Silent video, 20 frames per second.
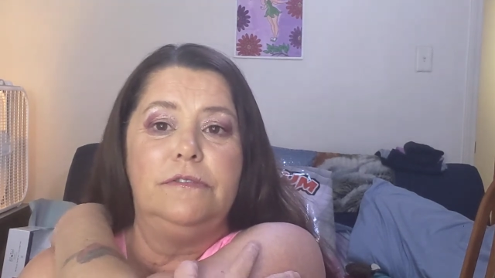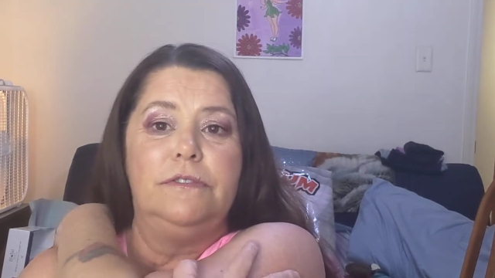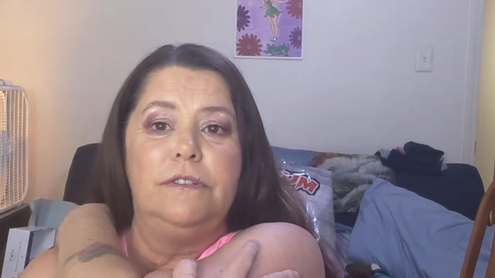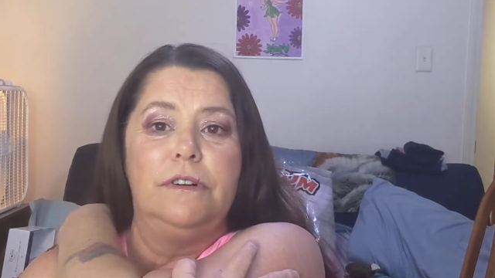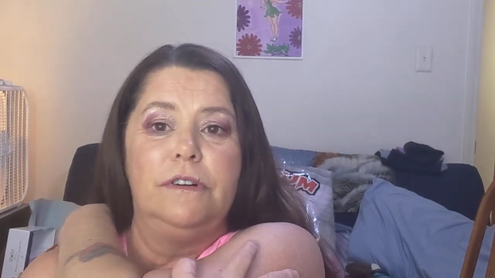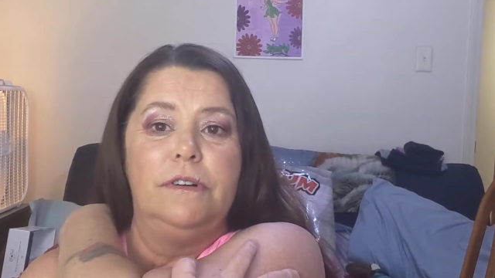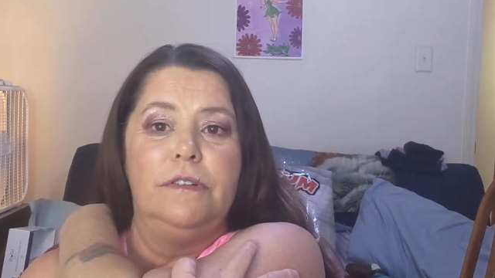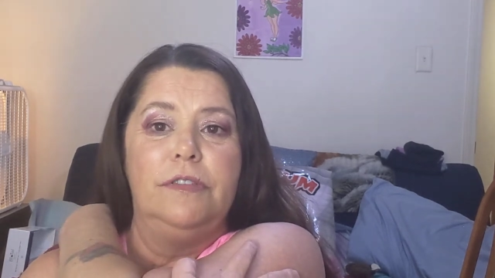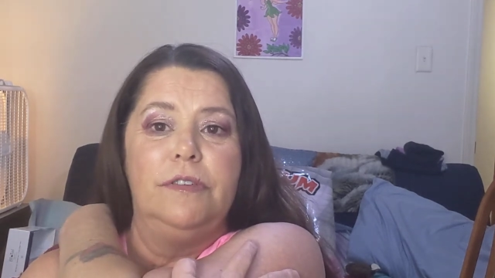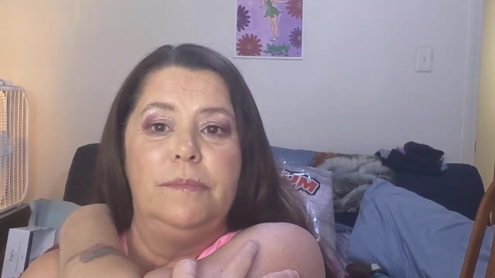
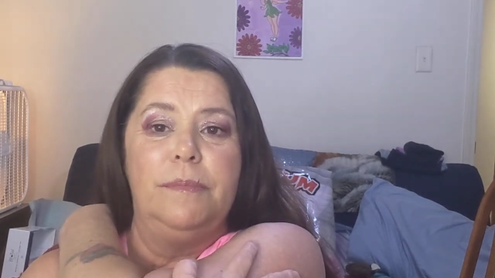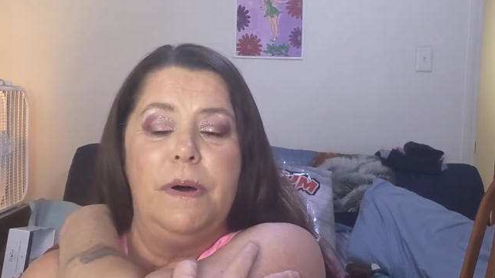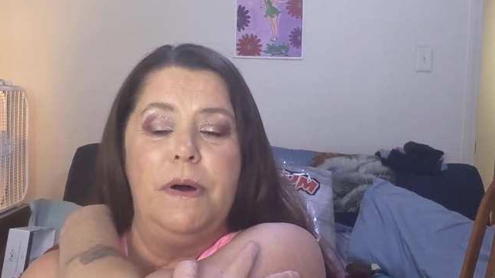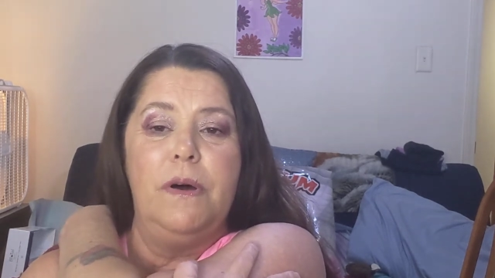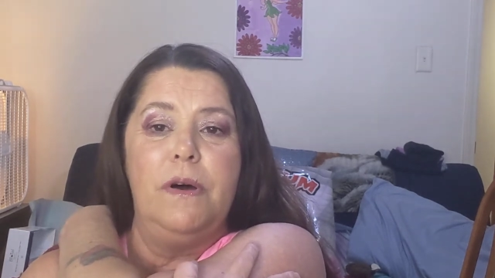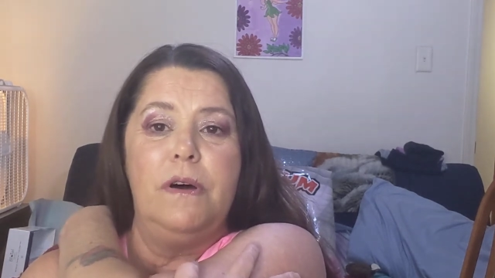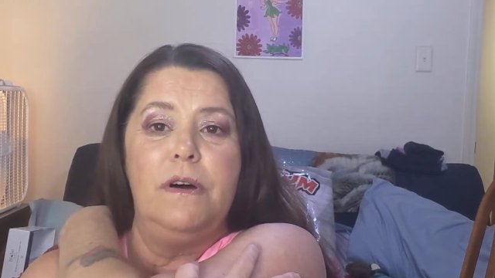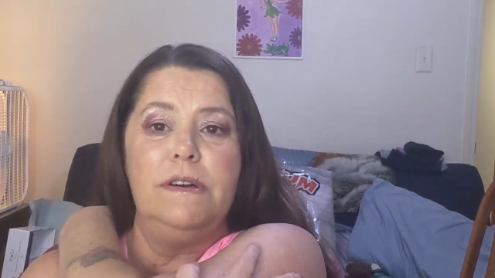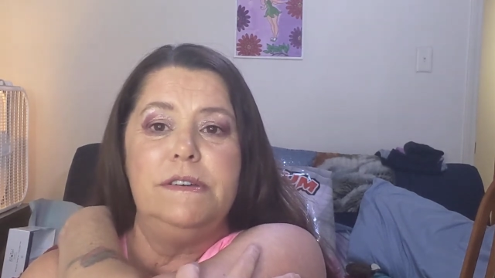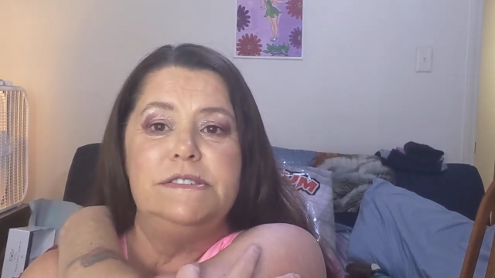for the
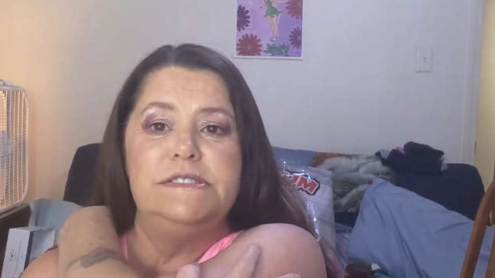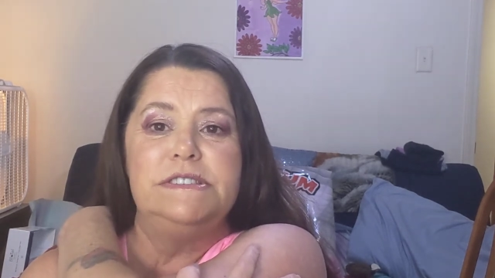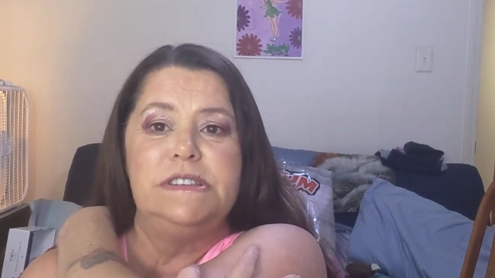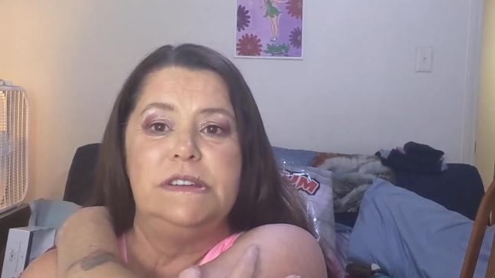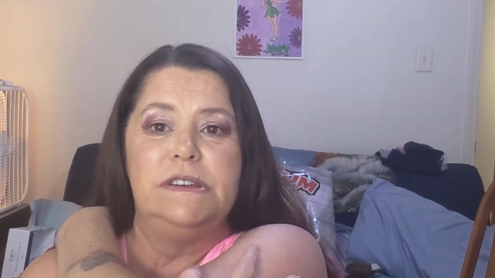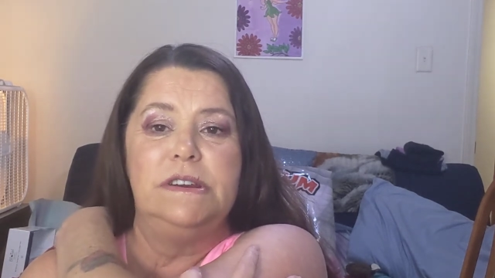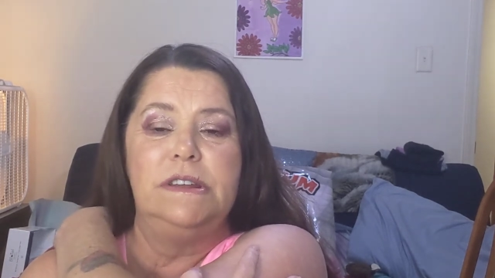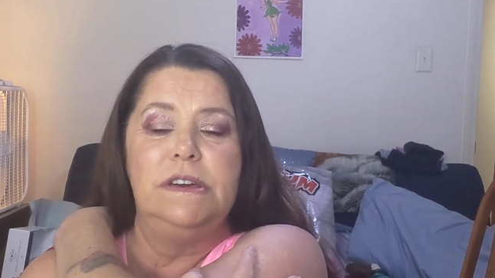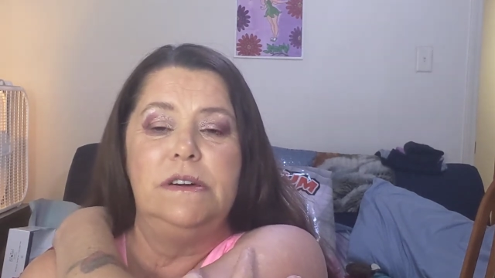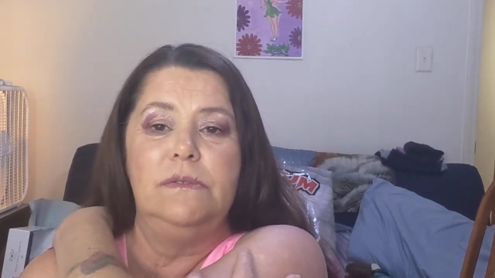box
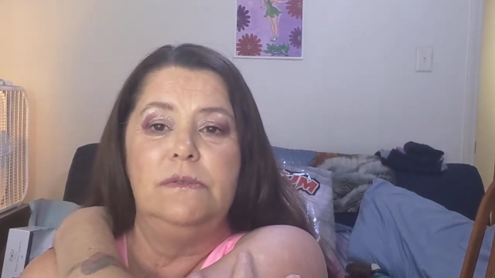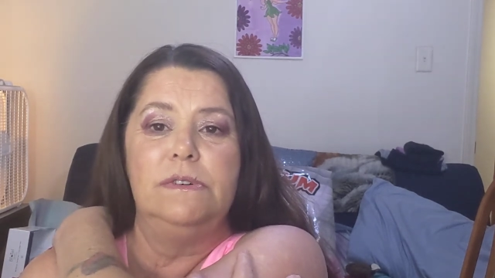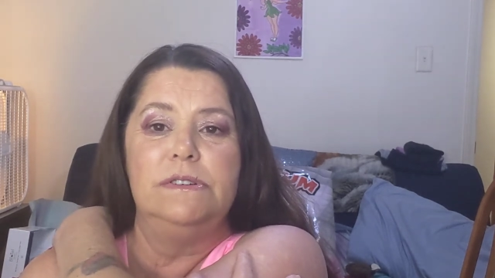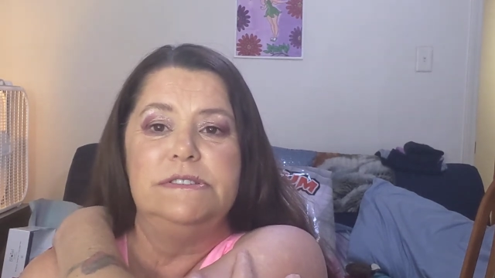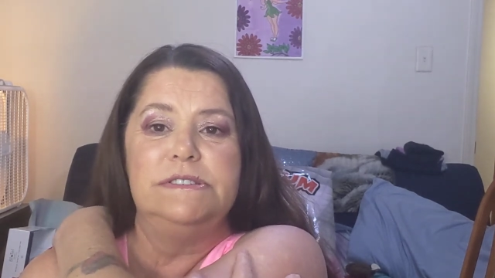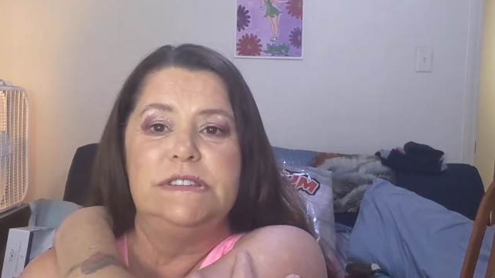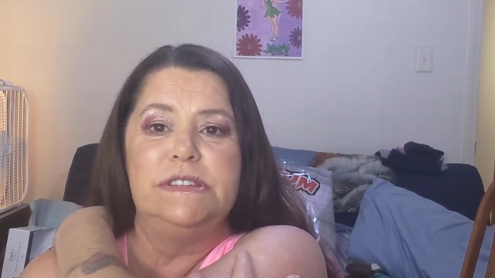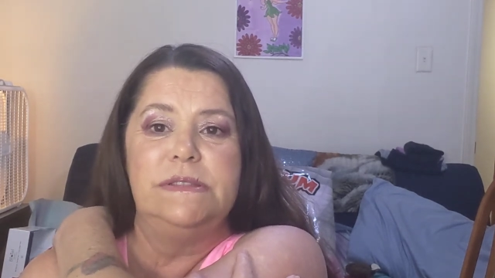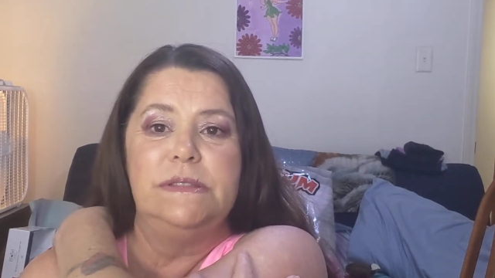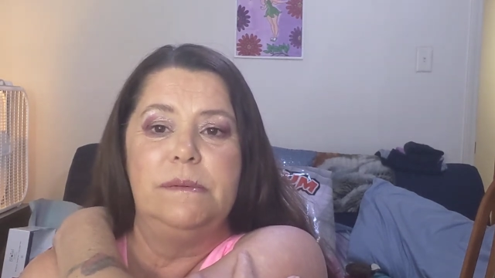and it
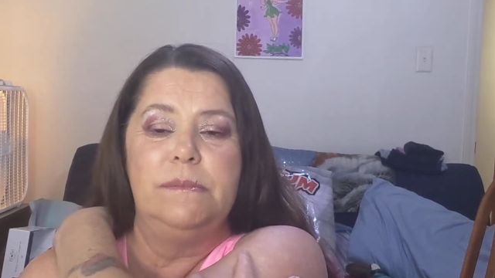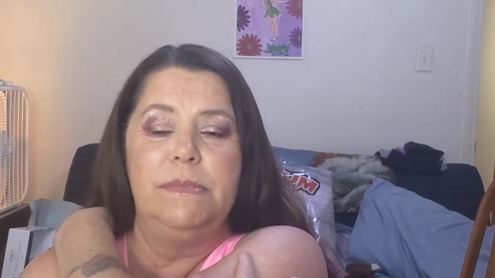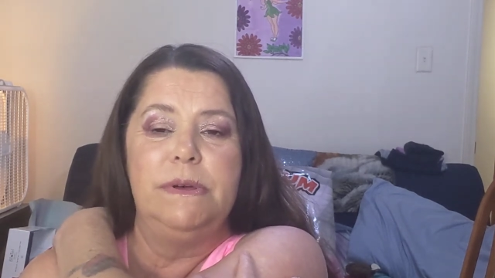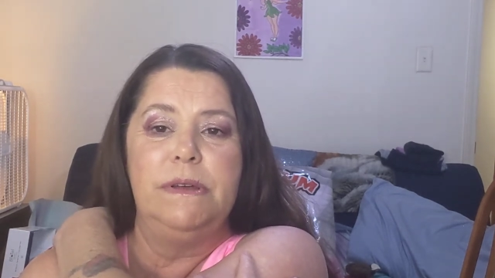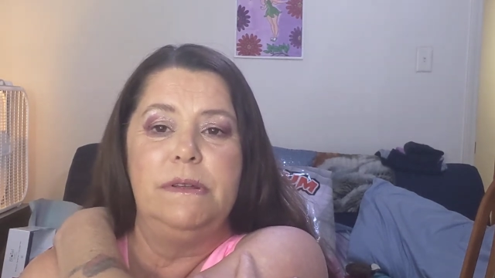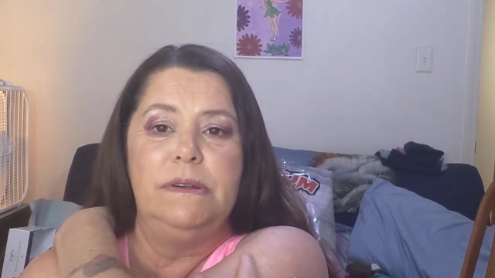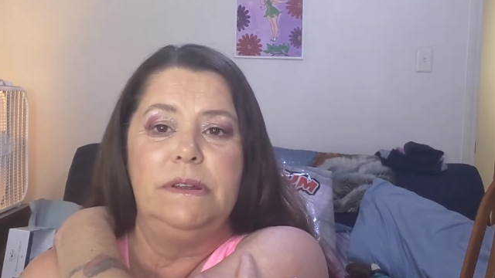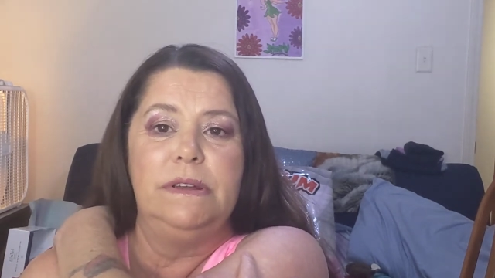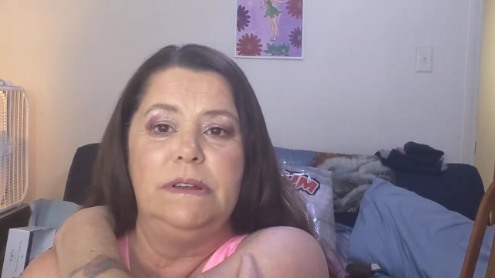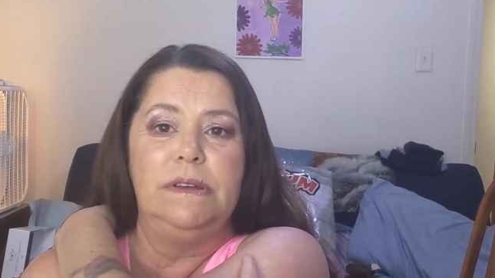was in the
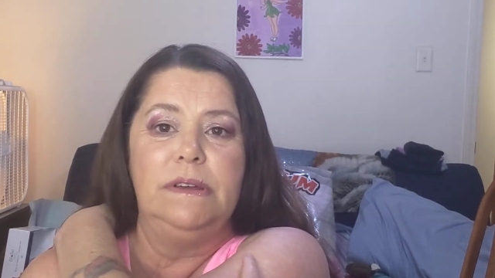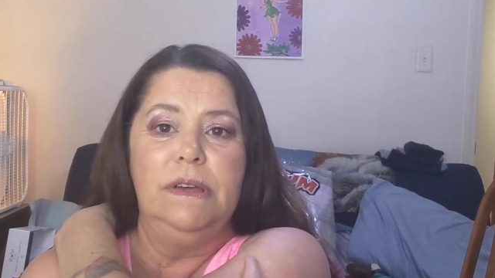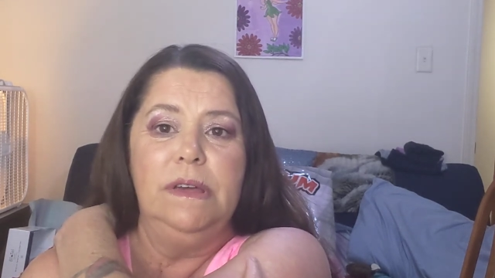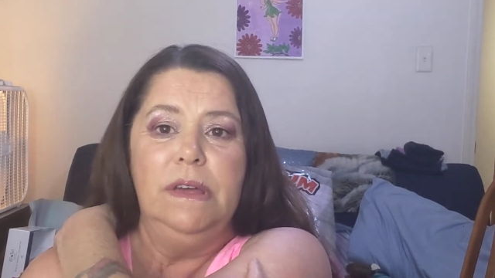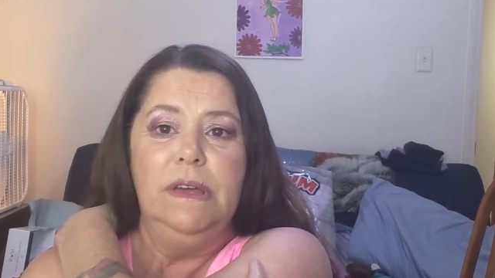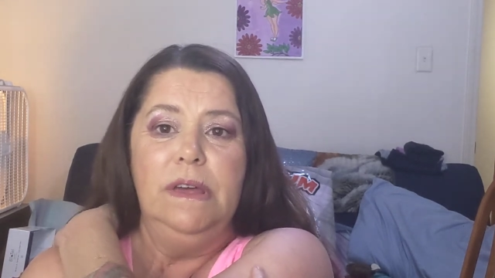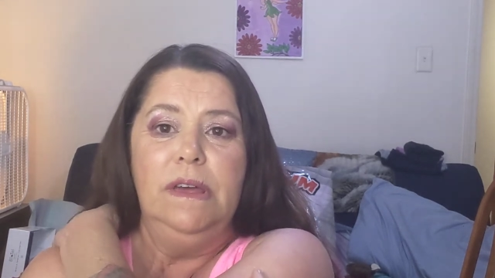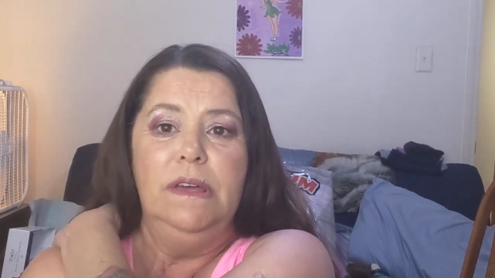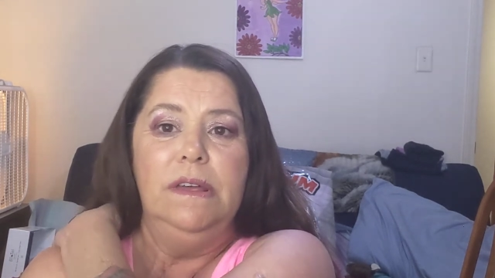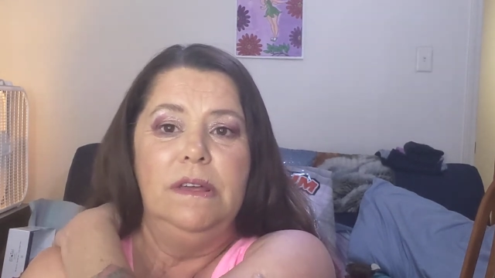building
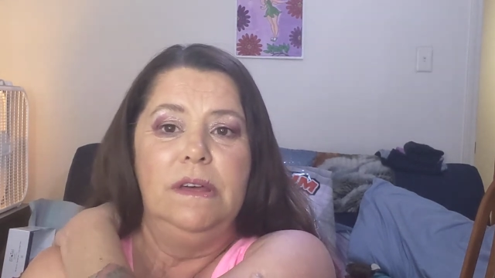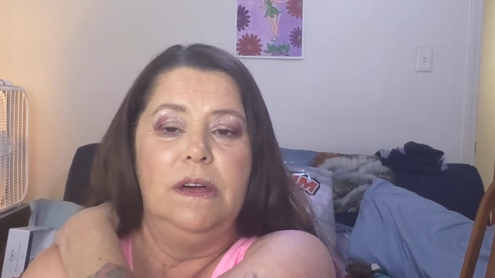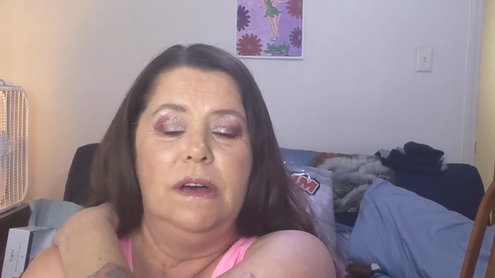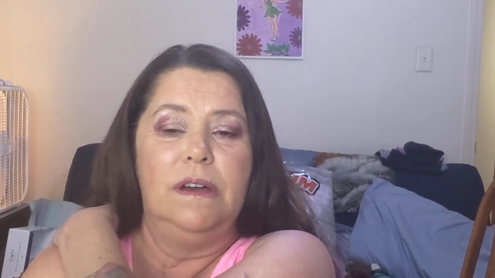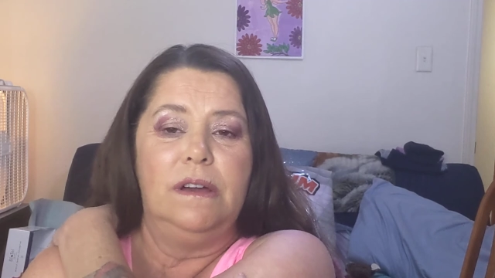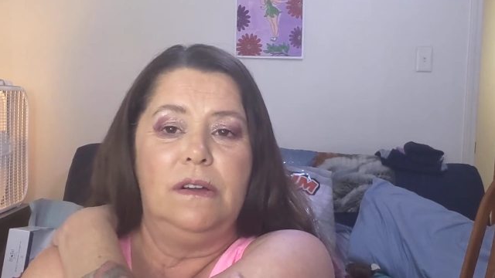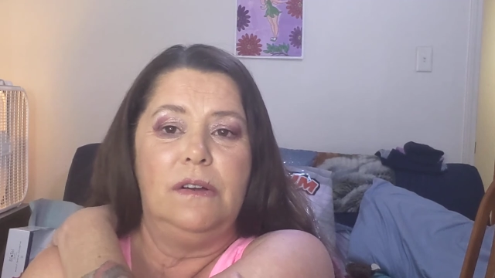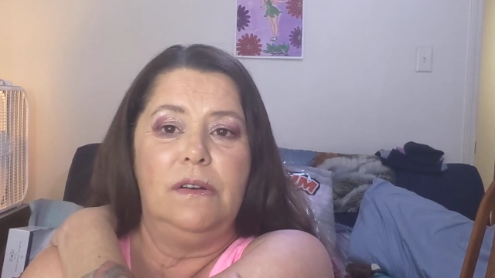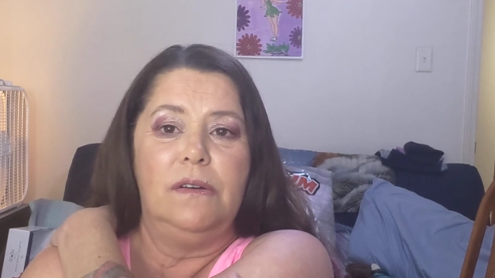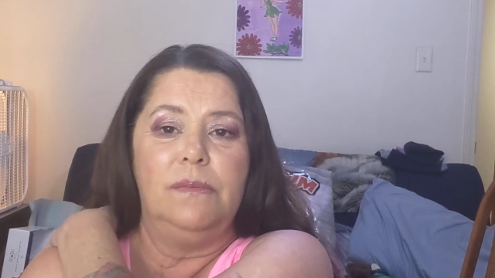uh,